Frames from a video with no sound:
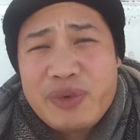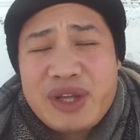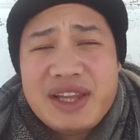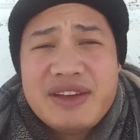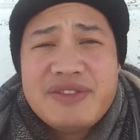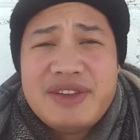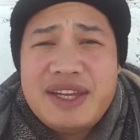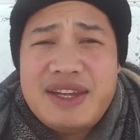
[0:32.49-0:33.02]
We
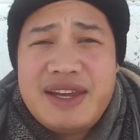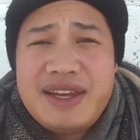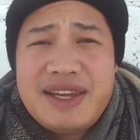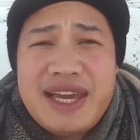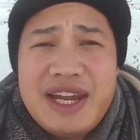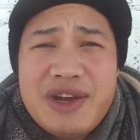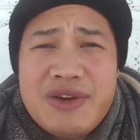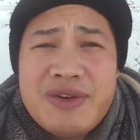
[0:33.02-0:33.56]
lived in a
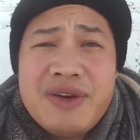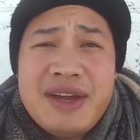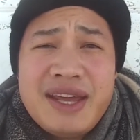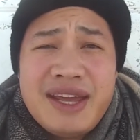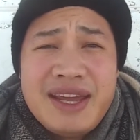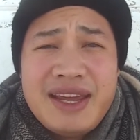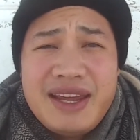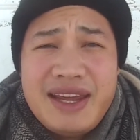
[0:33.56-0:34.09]
ghetto
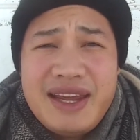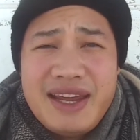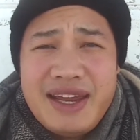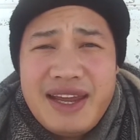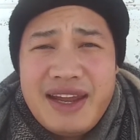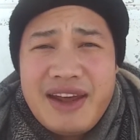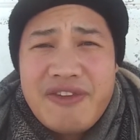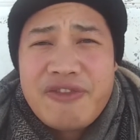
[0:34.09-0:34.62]

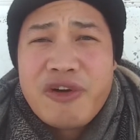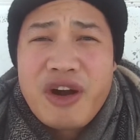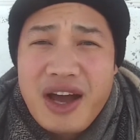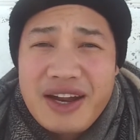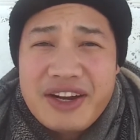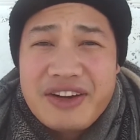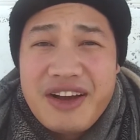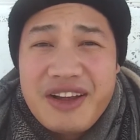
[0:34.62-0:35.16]
in a
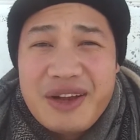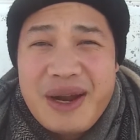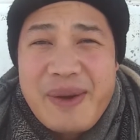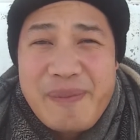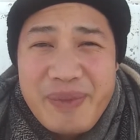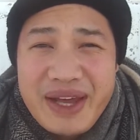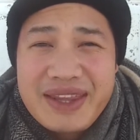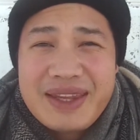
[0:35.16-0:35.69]
$400
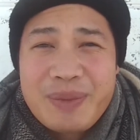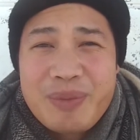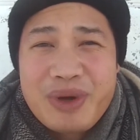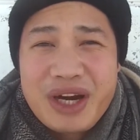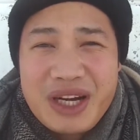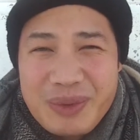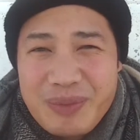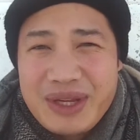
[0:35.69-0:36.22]
a month
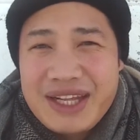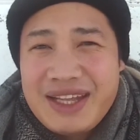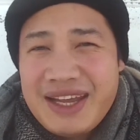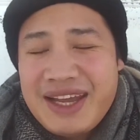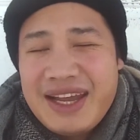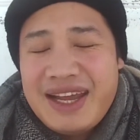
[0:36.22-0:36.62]
apartment,